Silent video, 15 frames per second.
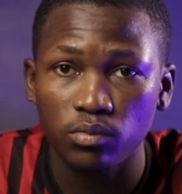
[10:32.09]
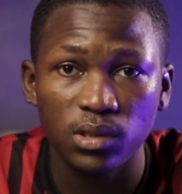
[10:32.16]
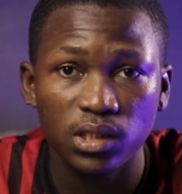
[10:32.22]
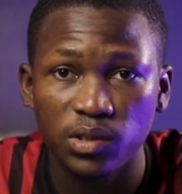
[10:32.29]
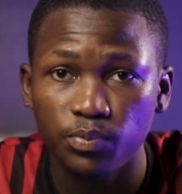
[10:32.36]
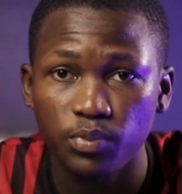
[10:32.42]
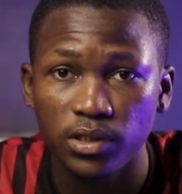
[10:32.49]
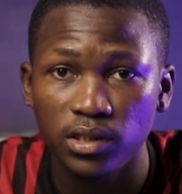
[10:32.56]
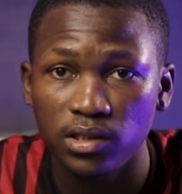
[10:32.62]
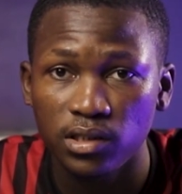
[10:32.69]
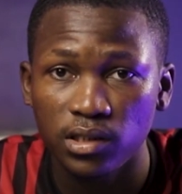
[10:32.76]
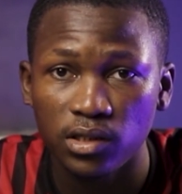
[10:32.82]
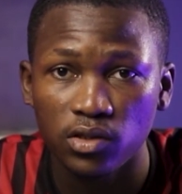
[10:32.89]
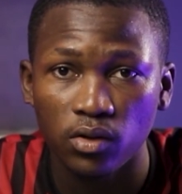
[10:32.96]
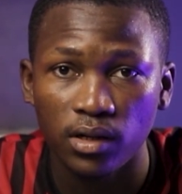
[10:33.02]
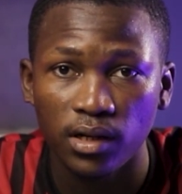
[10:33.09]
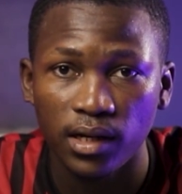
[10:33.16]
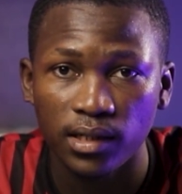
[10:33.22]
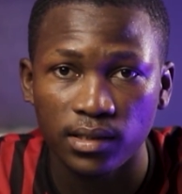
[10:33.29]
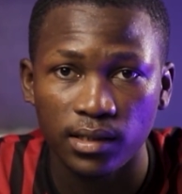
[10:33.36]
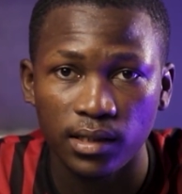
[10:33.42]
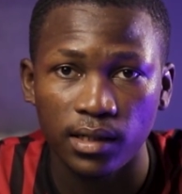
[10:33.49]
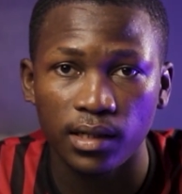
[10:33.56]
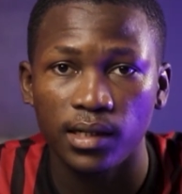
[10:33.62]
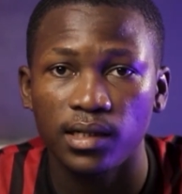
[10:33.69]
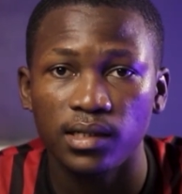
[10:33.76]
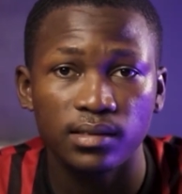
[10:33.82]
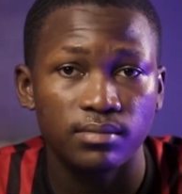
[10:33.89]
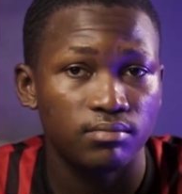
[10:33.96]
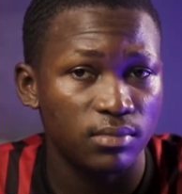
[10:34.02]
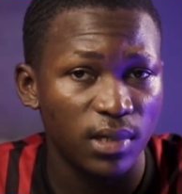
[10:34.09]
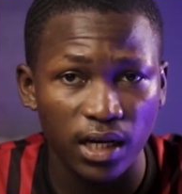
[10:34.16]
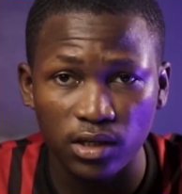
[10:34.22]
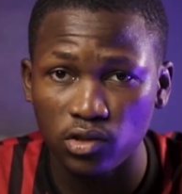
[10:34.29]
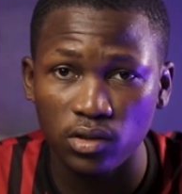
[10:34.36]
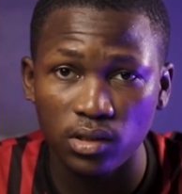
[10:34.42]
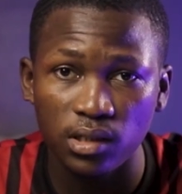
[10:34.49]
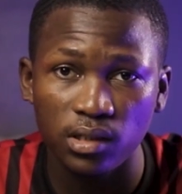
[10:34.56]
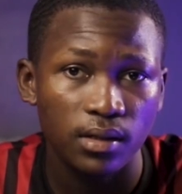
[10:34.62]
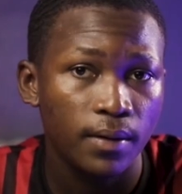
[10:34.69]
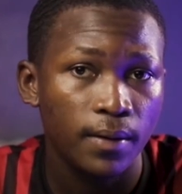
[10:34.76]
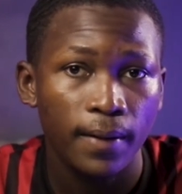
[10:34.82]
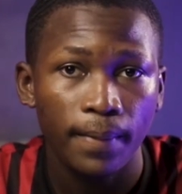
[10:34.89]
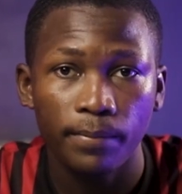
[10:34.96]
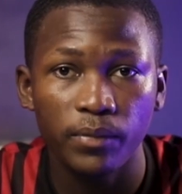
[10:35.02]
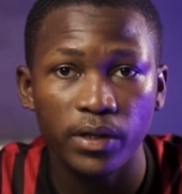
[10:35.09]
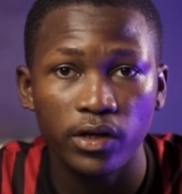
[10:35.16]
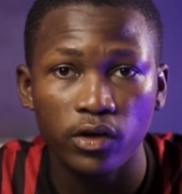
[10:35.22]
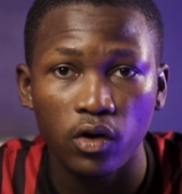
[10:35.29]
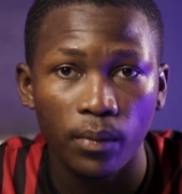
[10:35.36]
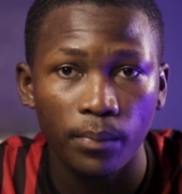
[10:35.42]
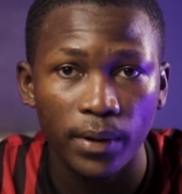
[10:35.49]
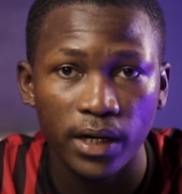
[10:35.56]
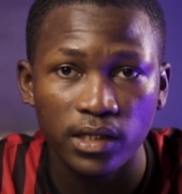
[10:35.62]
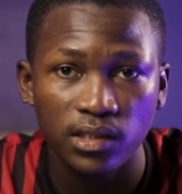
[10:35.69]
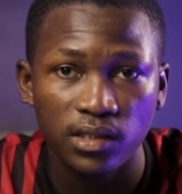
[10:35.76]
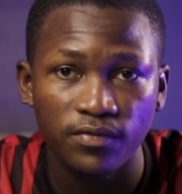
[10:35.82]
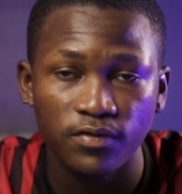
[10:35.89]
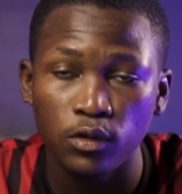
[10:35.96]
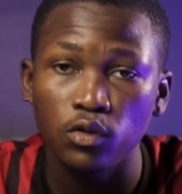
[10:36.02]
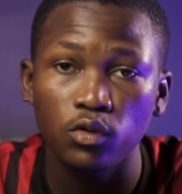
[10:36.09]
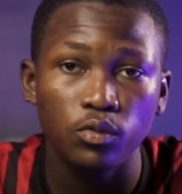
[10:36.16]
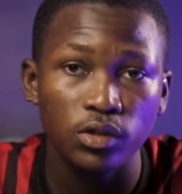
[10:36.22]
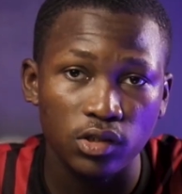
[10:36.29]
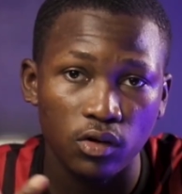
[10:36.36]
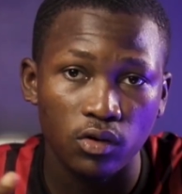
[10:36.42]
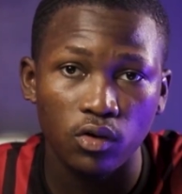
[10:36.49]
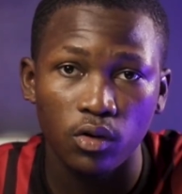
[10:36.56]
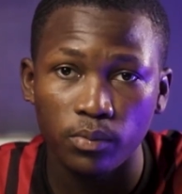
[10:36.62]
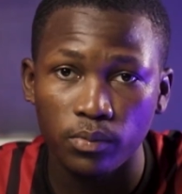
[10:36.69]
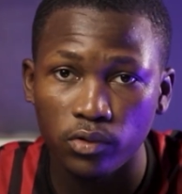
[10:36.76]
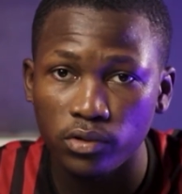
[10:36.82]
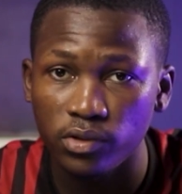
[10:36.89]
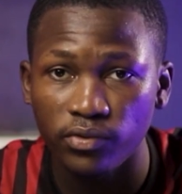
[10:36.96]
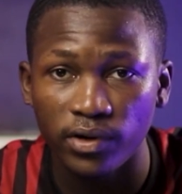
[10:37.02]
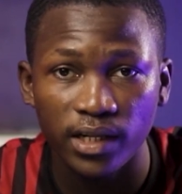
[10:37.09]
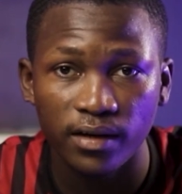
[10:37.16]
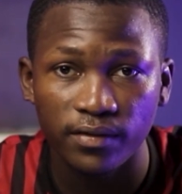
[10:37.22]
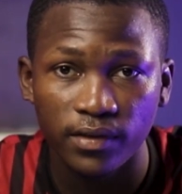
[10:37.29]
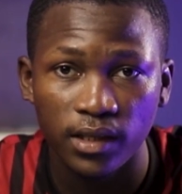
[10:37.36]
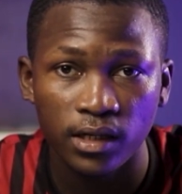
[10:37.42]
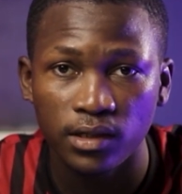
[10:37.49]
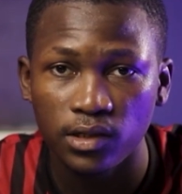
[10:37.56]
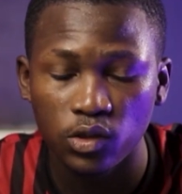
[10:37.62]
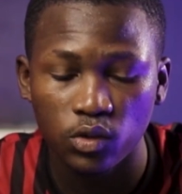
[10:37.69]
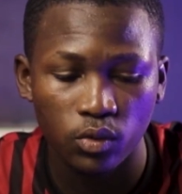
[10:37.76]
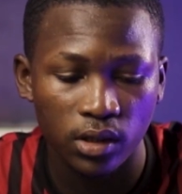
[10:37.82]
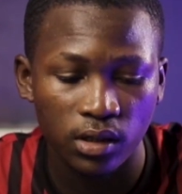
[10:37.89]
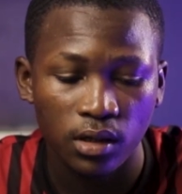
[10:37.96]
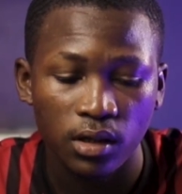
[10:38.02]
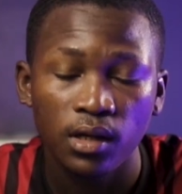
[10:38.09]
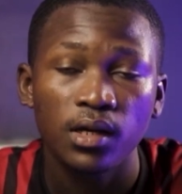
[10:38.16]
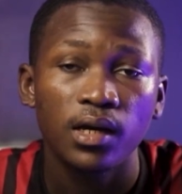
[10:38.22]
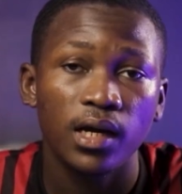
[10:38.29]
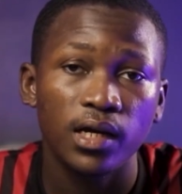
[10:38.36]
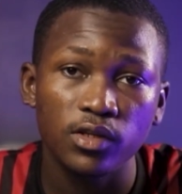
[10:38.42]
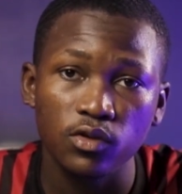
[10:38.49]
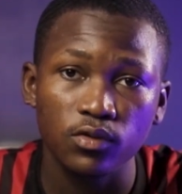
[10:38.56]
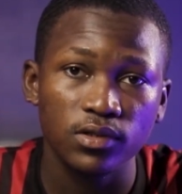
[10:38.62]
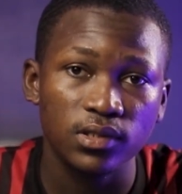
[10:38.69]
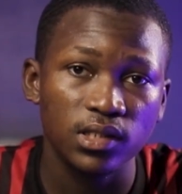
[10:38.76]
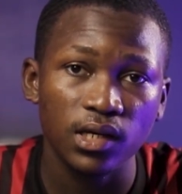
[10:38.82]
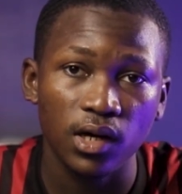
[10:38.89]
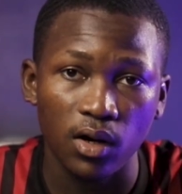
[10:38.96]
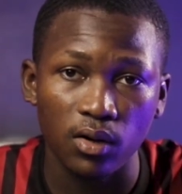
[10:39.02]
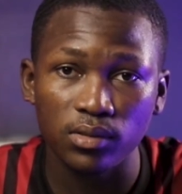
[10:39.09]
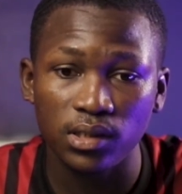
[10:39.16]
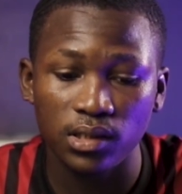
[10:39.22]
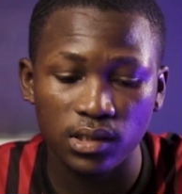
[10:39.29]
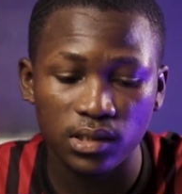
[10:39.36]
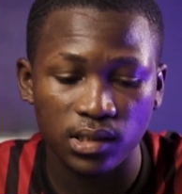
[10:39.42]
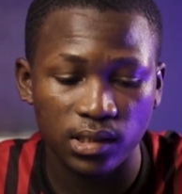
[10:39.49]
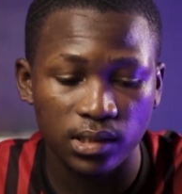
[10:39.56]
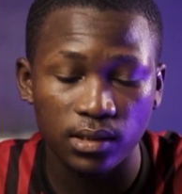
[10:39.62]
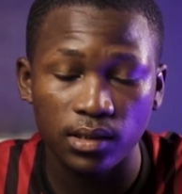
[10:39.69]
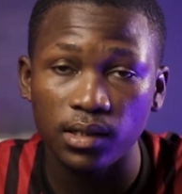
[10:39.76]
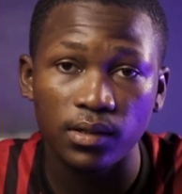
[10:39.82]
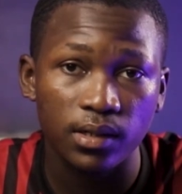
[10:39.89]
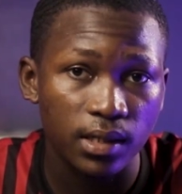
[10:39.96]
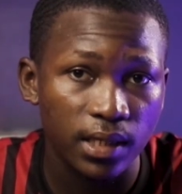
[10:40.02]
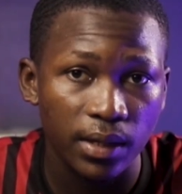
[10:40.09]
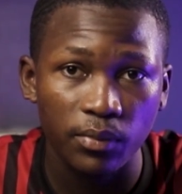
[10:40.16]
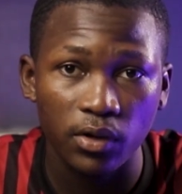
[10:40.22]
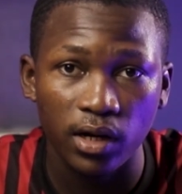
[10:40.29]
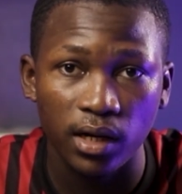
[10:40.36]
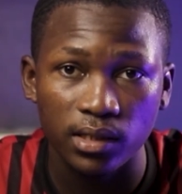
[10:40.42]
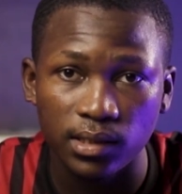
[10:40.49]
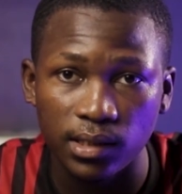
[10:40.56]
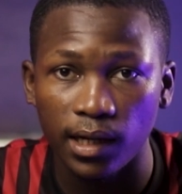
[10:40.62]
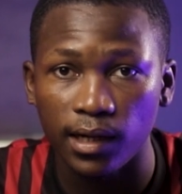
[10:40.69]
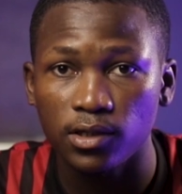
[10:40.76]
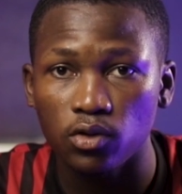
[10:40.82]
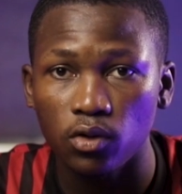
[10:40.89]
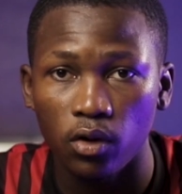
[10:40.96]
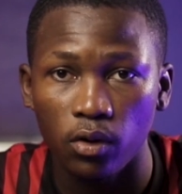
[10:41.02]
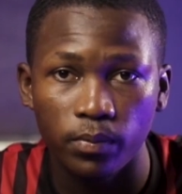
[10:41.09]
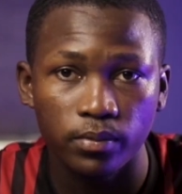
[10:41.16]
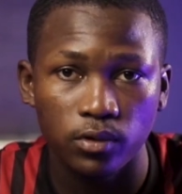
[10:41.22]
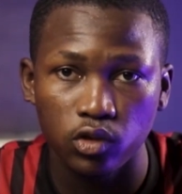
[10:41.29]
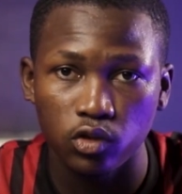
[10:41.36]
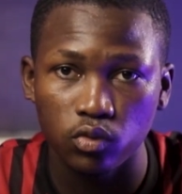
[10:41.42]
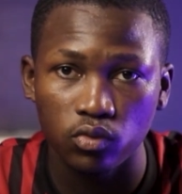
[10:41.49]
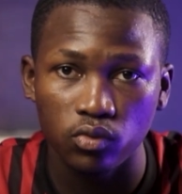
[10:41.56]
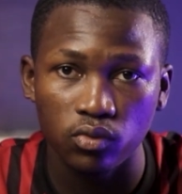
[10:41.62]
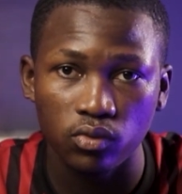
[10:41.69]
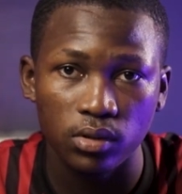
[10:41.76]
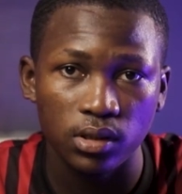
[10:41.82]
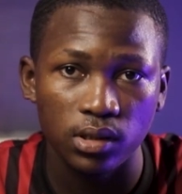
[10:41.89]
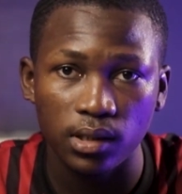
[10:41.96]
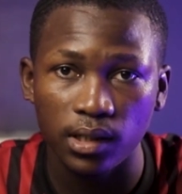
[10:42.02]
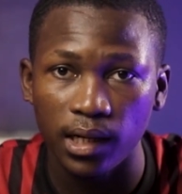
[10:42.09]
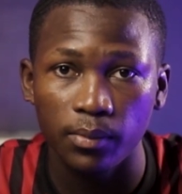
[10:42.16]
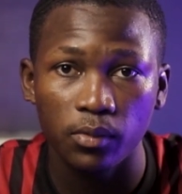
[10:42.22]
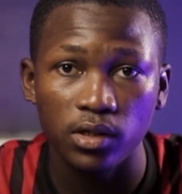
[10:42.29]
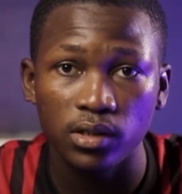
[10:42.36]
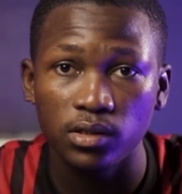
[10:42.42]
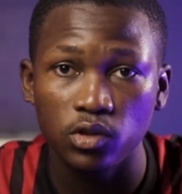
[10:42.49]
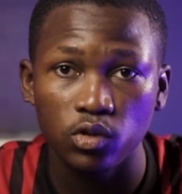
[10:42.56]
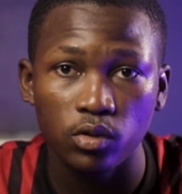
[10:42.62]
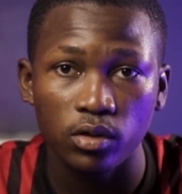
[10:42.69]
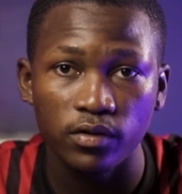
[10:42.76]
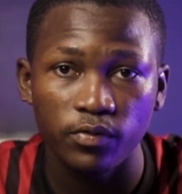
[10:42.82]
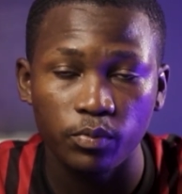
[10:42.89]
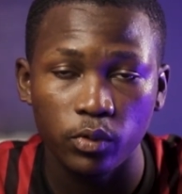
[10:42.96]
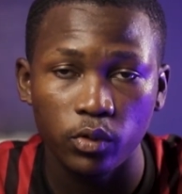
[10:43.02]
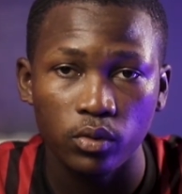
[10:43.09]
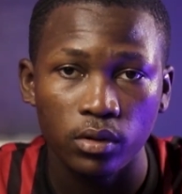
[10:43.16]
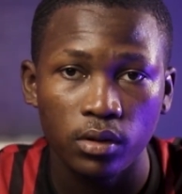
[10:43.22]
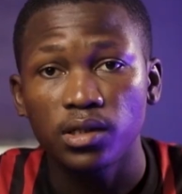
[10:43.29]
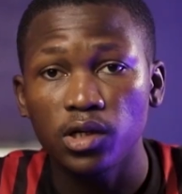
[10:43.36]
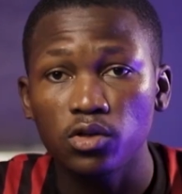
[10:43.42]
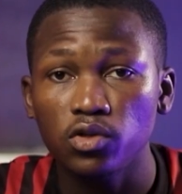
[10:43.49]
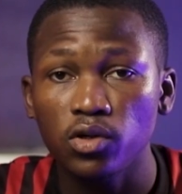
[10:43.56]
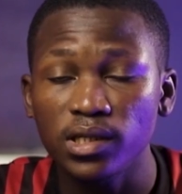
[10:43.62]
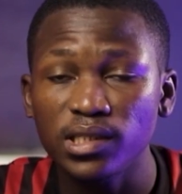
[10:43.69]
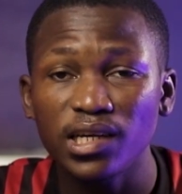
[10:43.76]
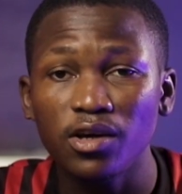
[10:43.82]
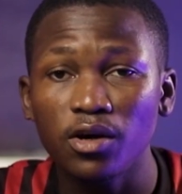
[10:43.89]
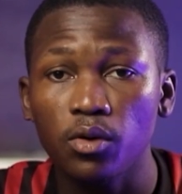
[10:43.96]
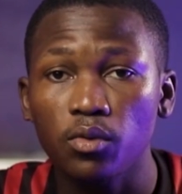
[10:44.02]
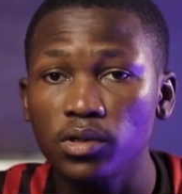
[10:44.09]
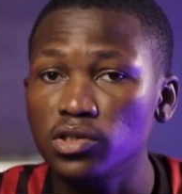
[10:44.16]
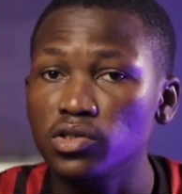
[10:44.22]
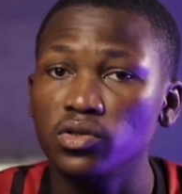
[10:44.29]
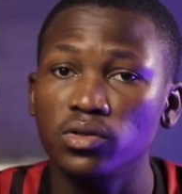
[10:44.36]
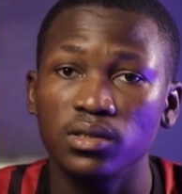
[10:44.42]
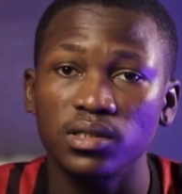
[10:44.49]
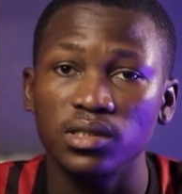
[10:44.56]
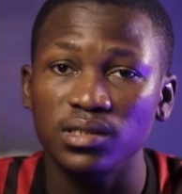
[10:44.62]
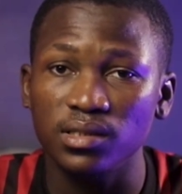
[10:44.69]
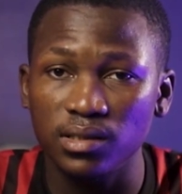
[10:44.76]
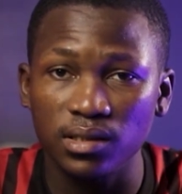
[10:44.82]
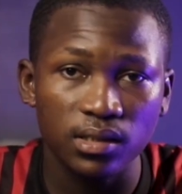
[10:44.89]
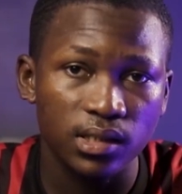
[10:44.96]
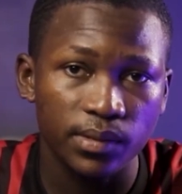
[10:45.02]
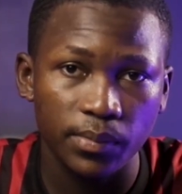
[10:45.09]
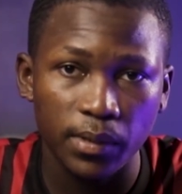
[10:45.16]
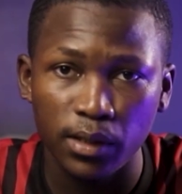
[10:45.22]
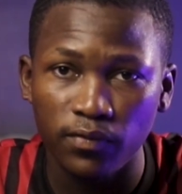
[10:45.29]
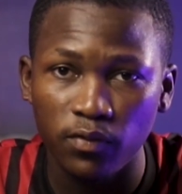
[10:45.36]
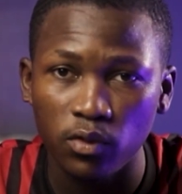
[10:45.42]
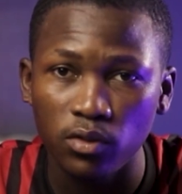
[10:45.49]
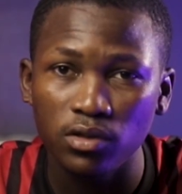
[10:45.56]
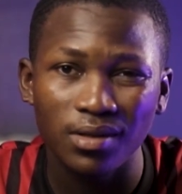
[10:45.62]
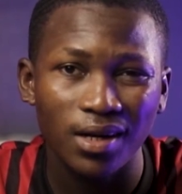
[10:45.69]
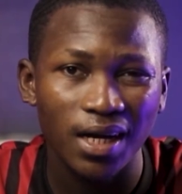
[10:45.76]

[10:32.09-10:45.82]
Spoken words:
its predecessor last year, and I actually made a comparison video which I would upload right after this one, and you see how this camera stacks up to the Camon 12 Pro. Now, to answer your question, is this smartphone